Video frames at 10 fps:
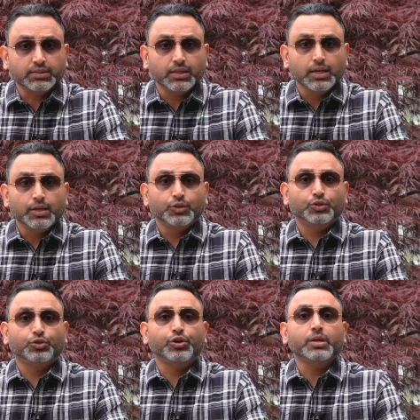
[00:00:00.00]
is
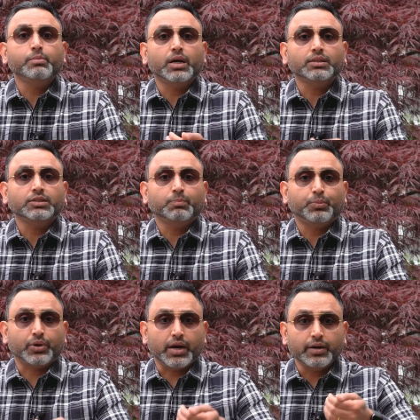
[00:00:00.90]
three months
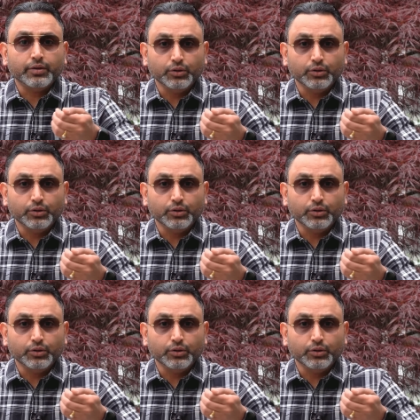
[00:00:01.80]
prior